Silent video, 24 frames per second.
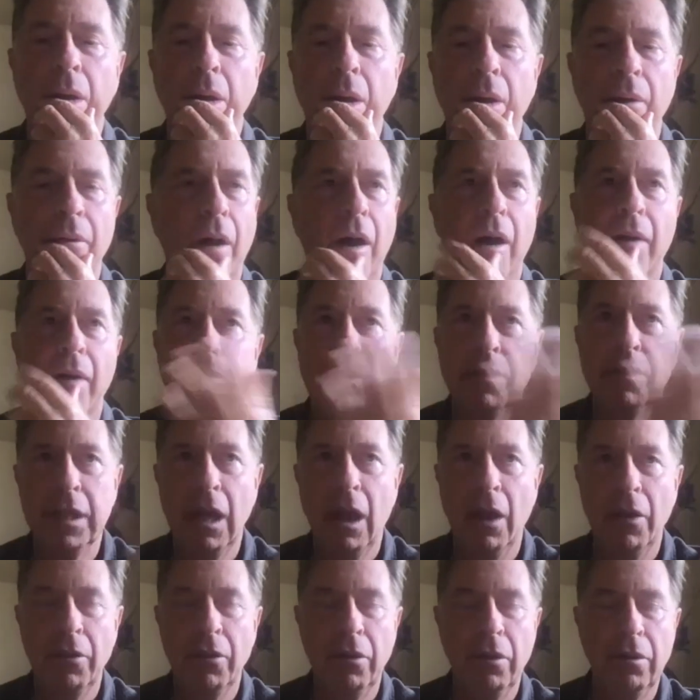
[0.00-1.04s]
Uh,
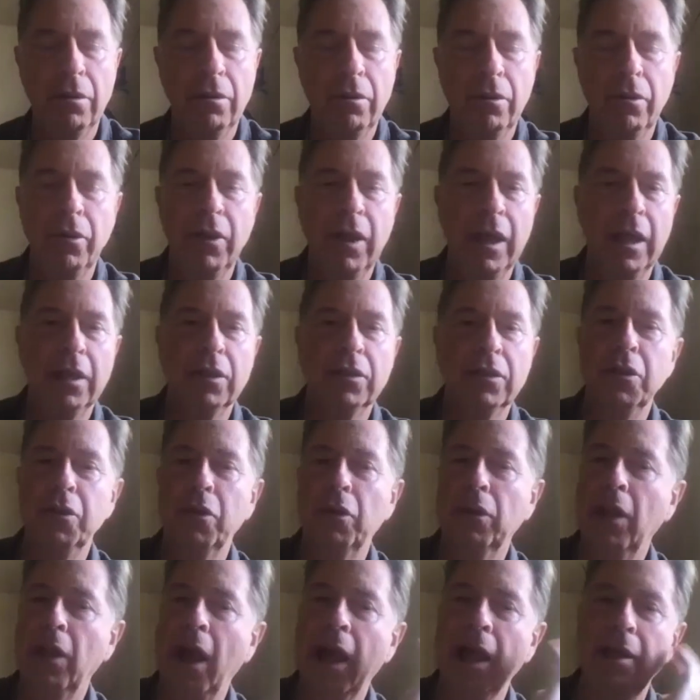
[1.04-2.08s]
obviously, other things in
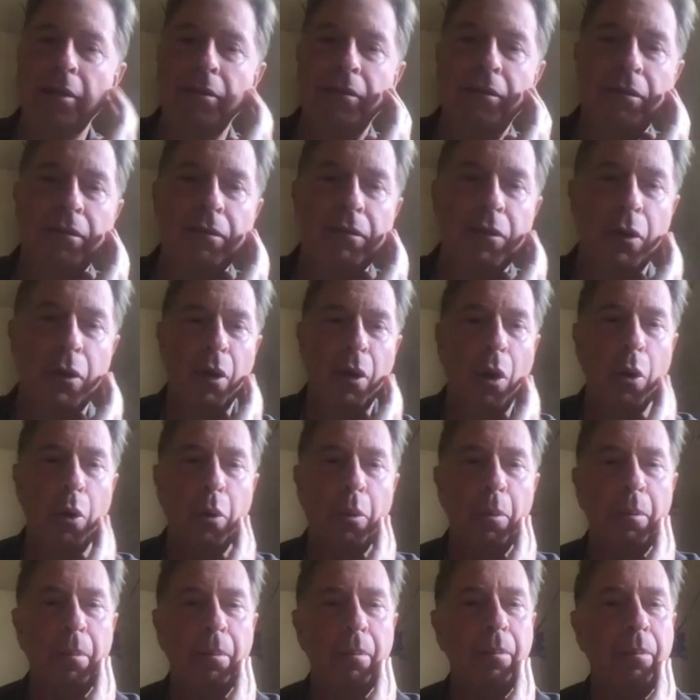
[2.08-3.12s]
your life,
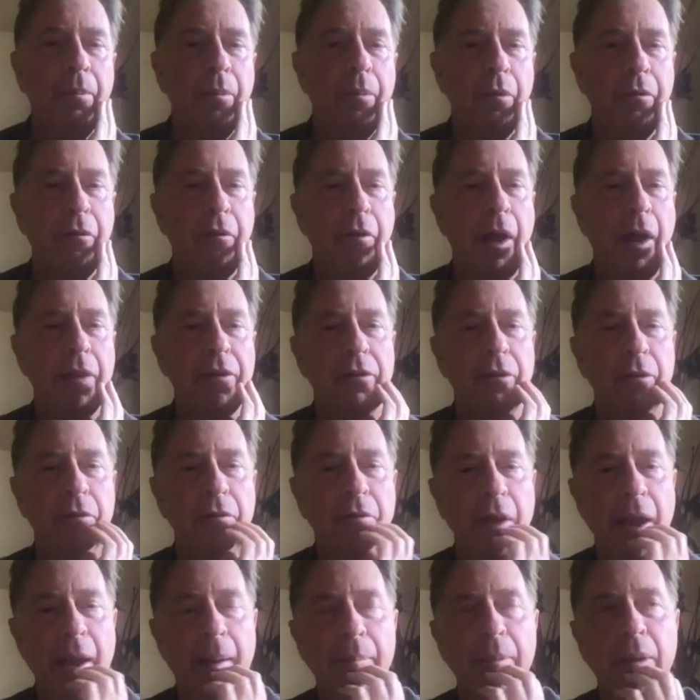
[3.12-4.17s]
home, your friends, your
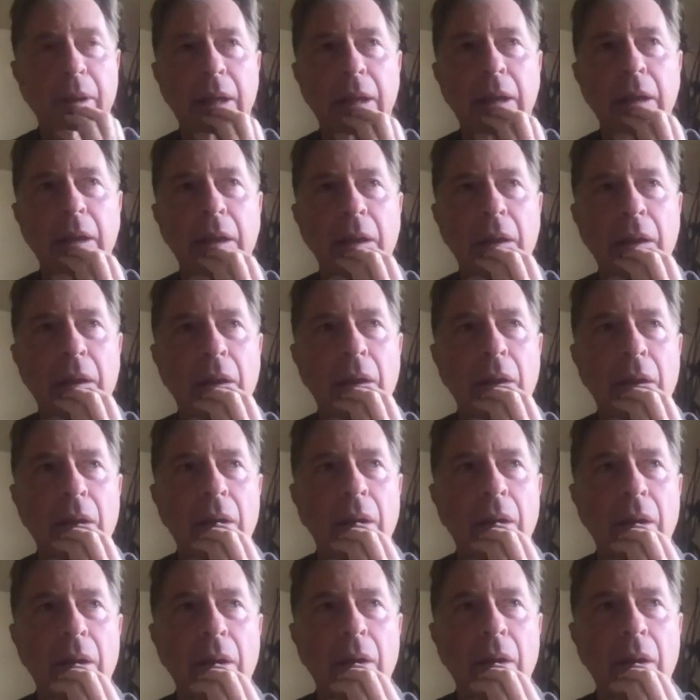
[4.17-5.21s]
family,
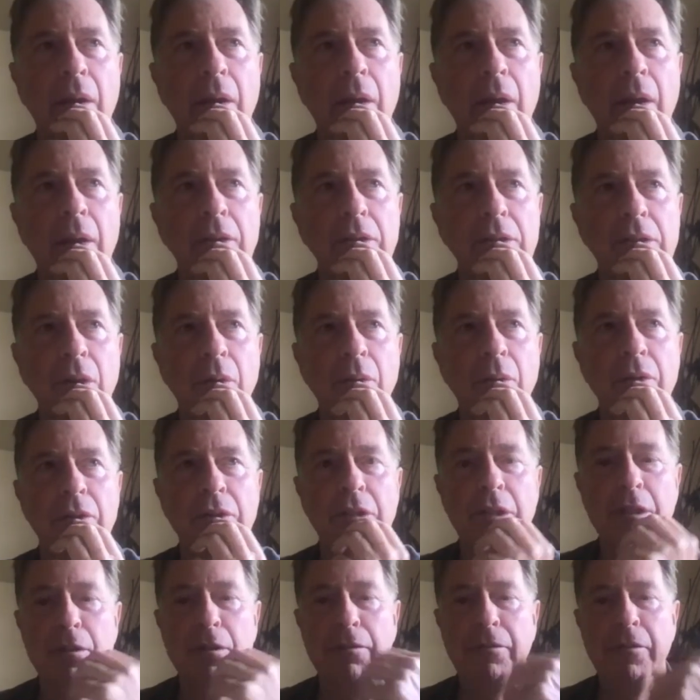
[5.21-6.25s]
and so
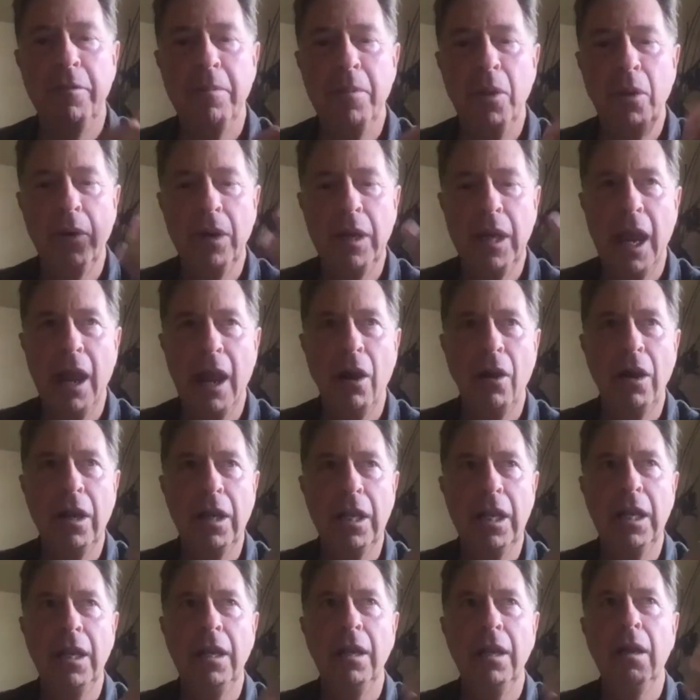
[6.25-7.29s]
there's this
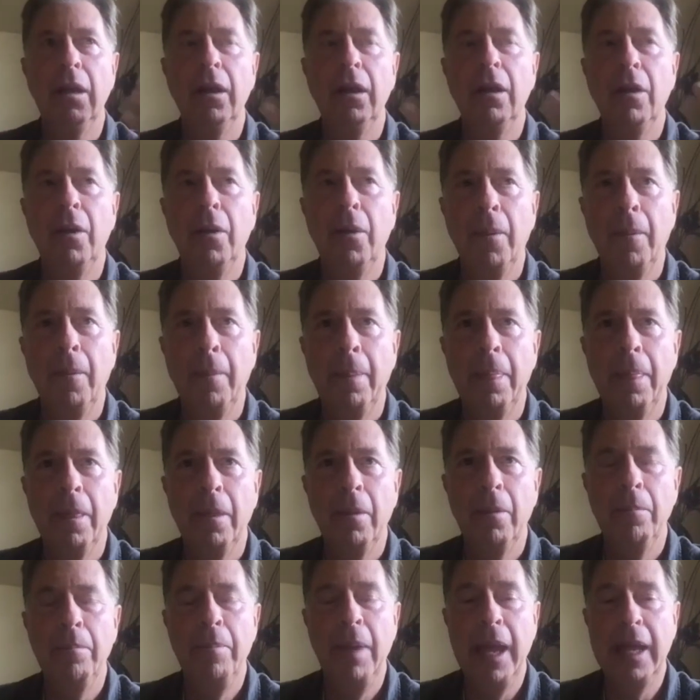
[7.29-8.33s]
familiarity
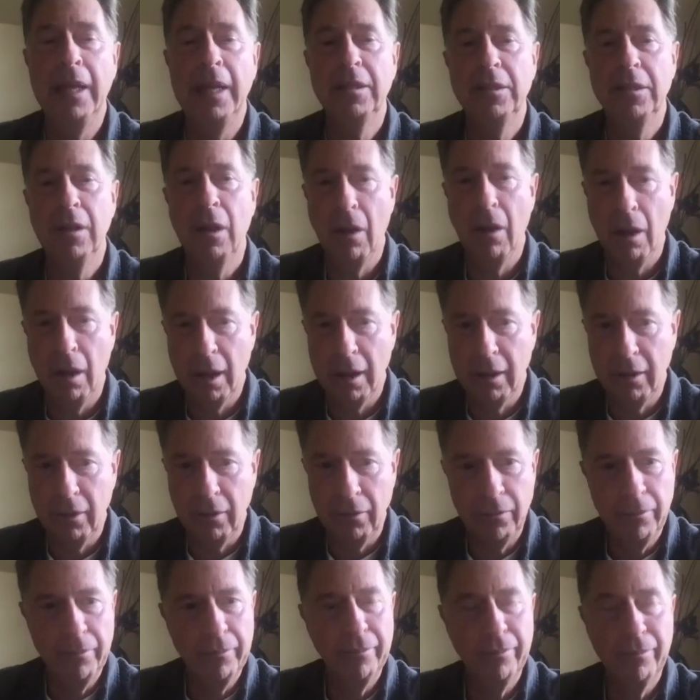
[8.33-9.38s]
based
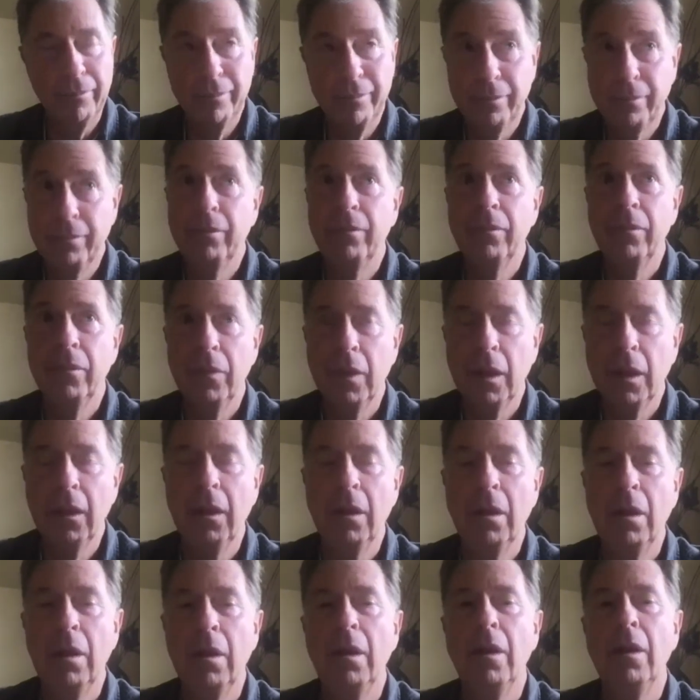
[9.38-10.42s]
on
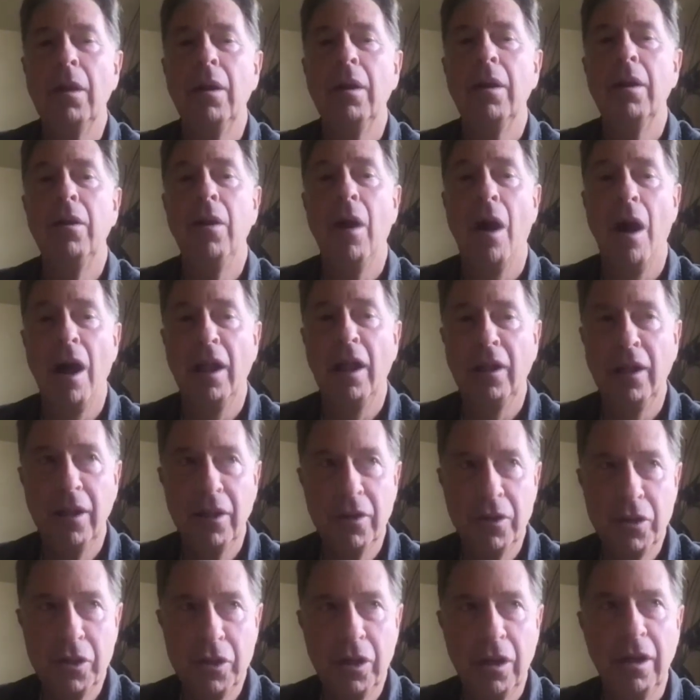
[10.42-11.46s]

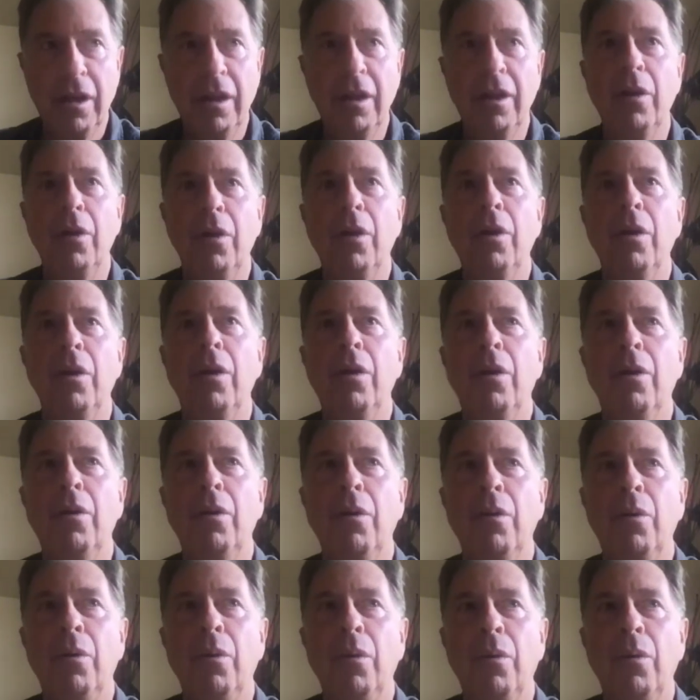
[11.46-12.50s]
knowledge,
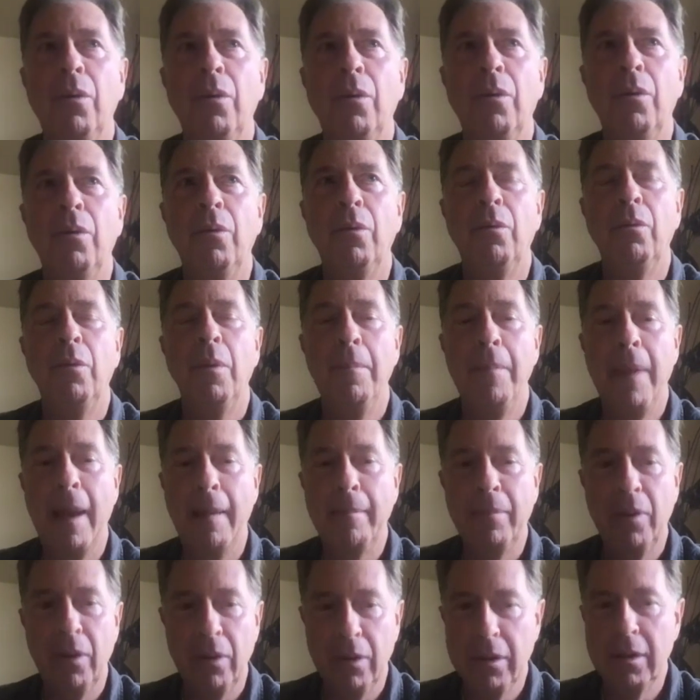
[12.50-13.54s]

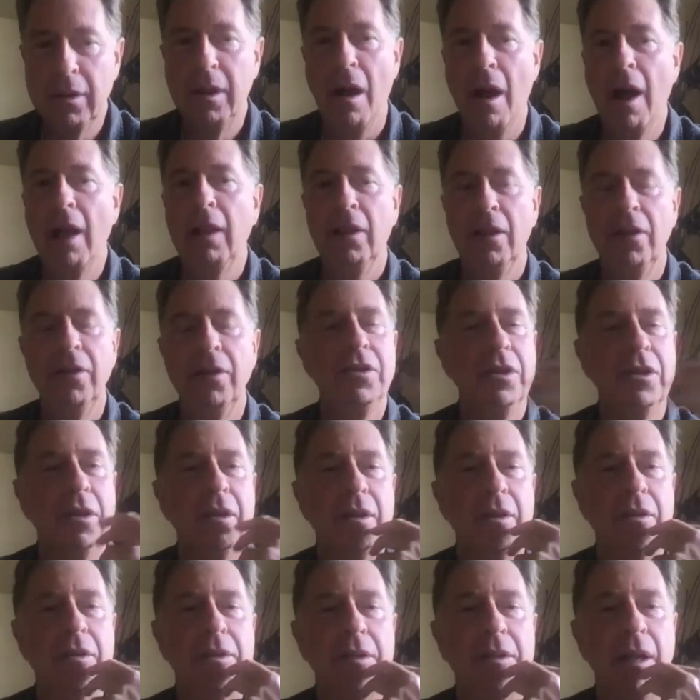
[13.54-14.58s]
remembered knowledge
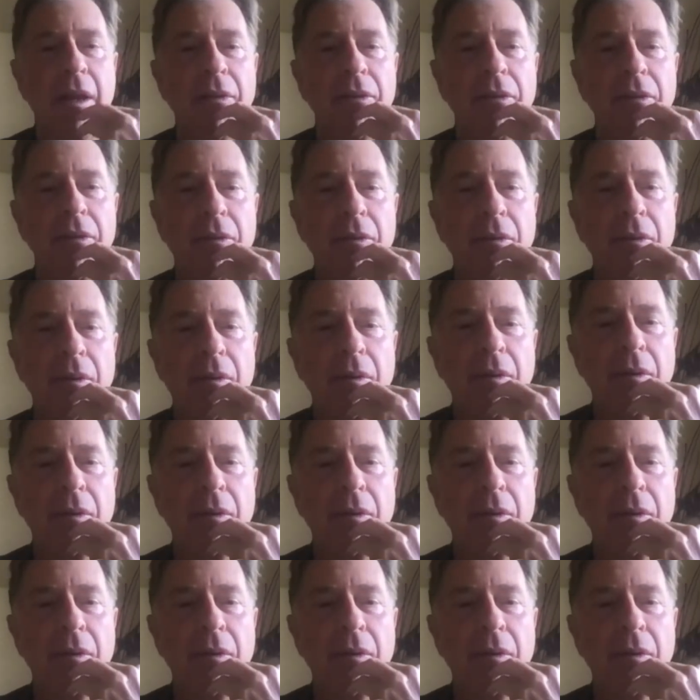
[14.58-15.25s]
in a sense.